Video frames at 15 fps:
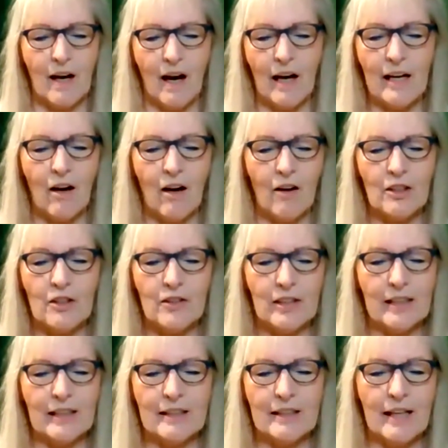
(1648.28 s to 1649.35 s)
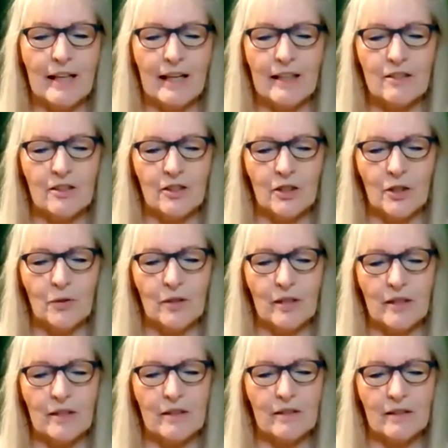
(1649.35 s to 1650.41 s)
I honor the innate
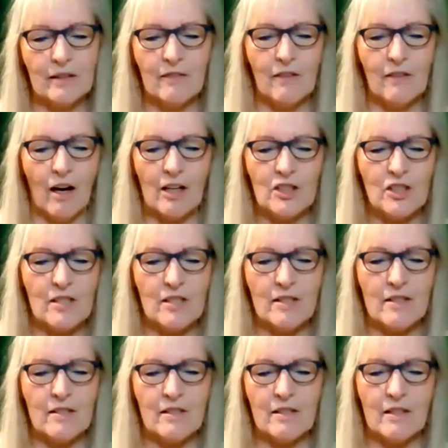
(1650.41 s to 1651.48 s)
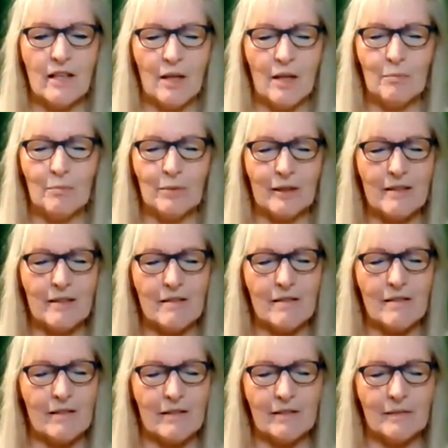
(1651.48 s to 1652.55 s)
union of consciousness and
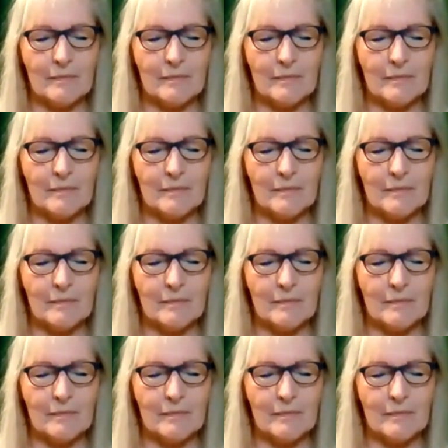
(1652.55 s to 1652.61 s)
bliss.